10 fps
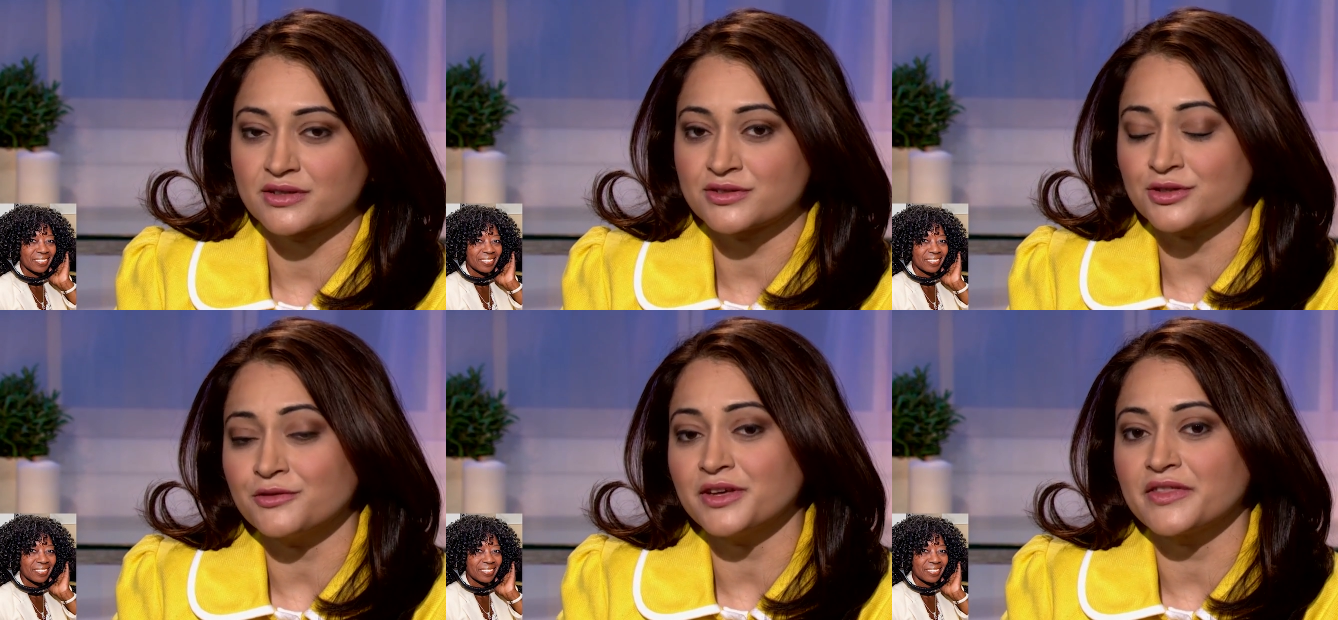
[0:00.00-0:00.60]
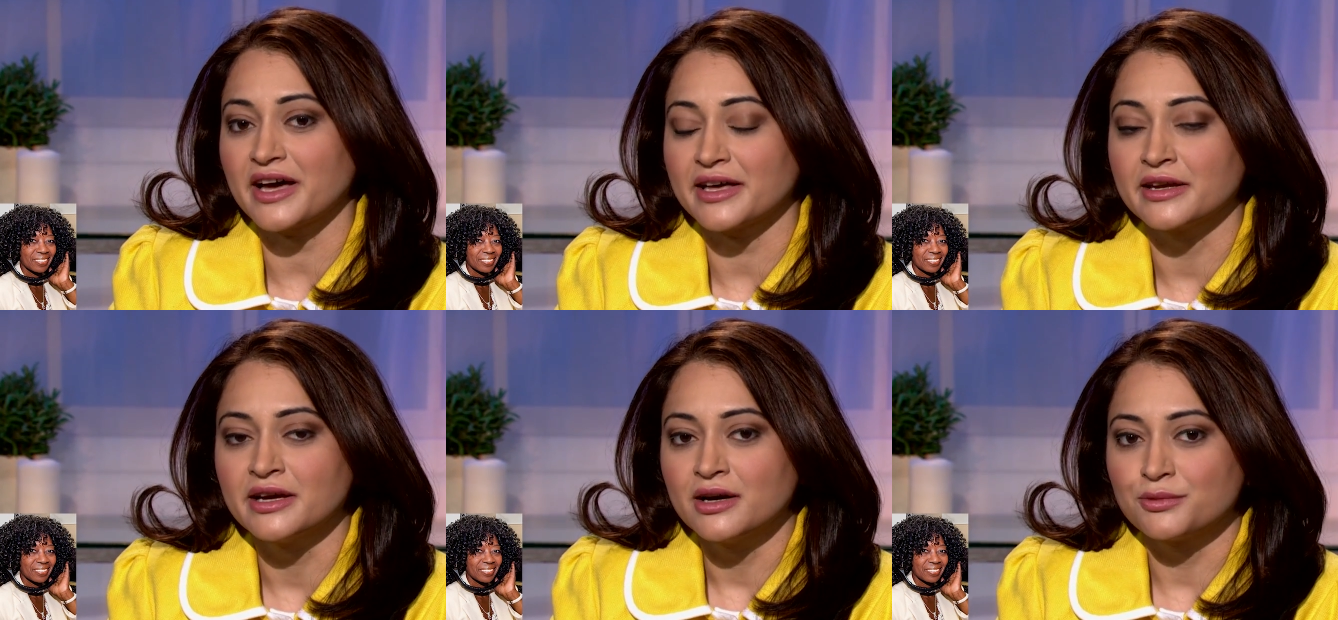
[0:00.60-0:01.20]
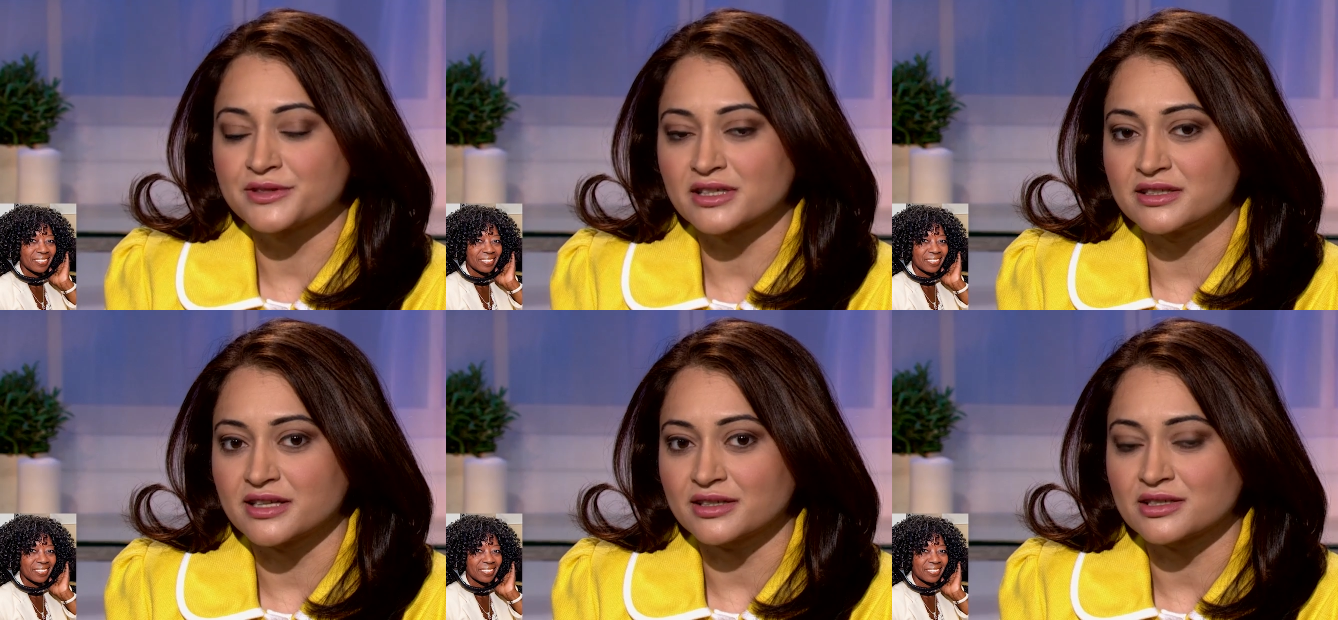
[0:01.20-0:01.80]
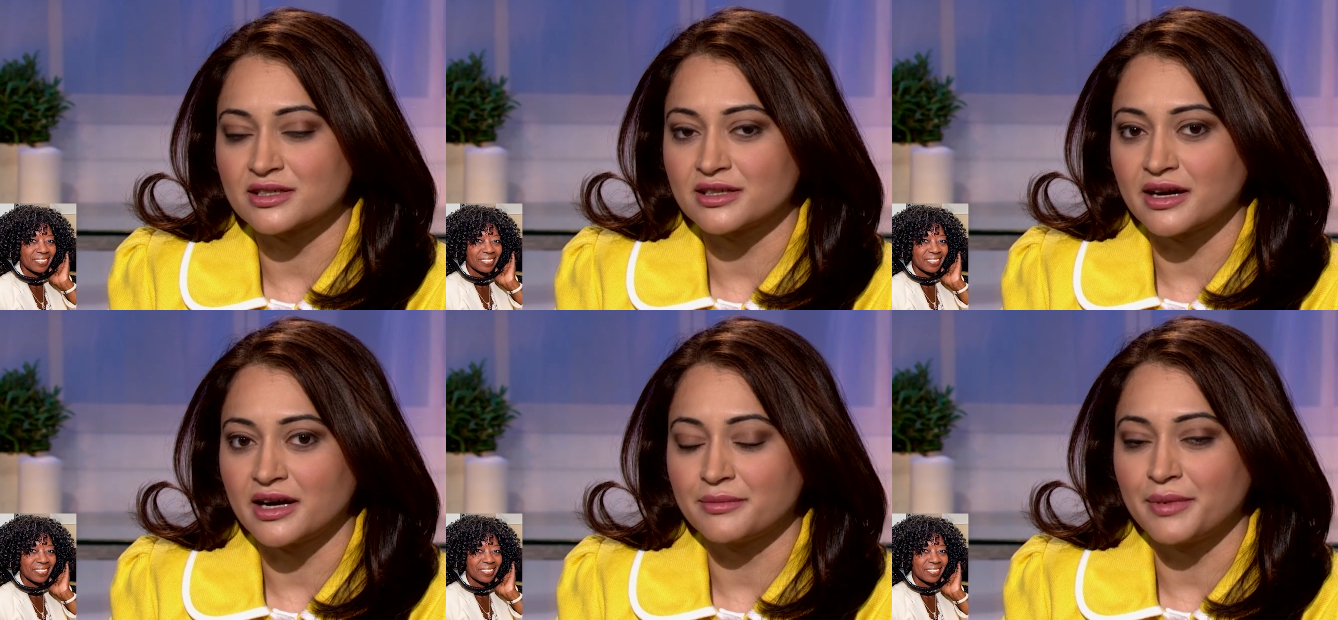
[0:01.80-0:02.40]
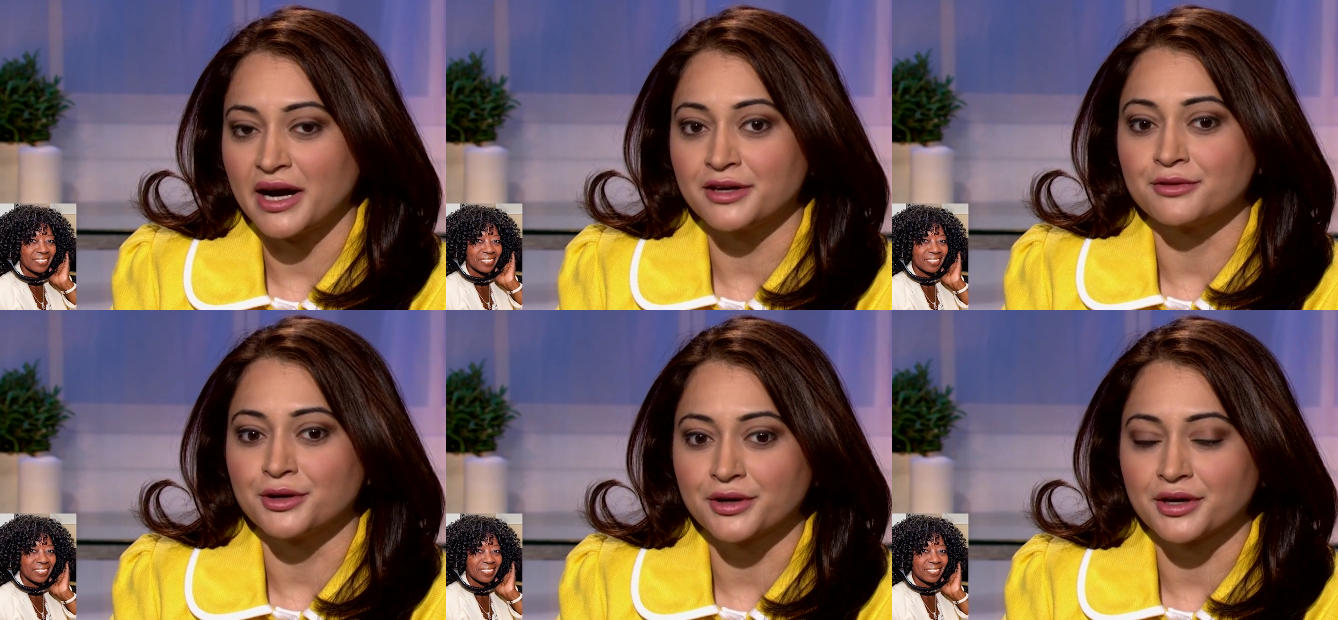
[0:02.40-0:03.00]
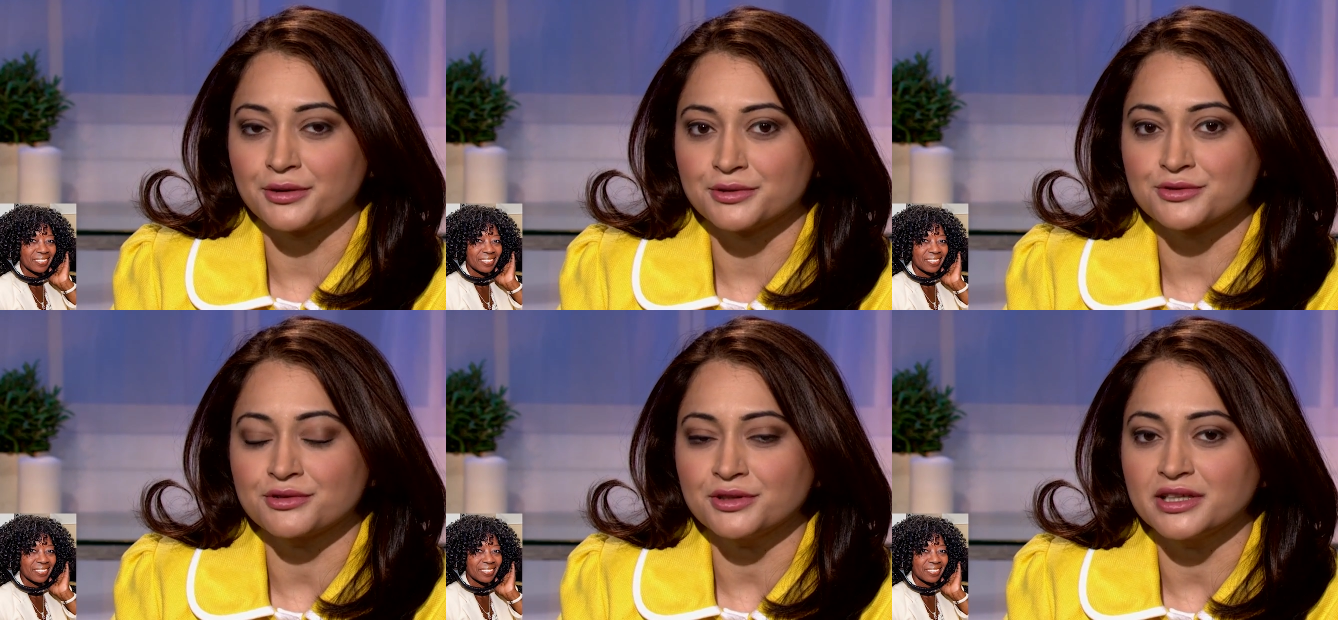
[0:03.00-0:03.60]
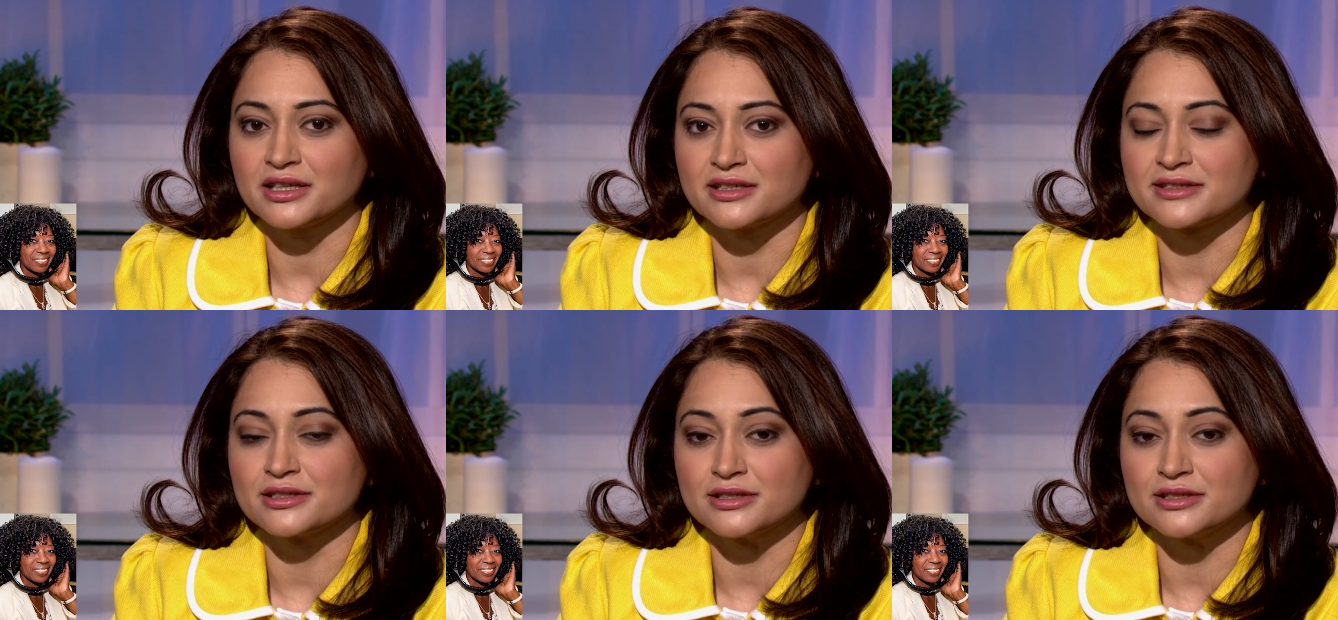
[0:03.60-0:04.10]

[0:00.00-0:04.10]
Speaker 1: The survey that was conducted uh, by Iroko was really a, uh,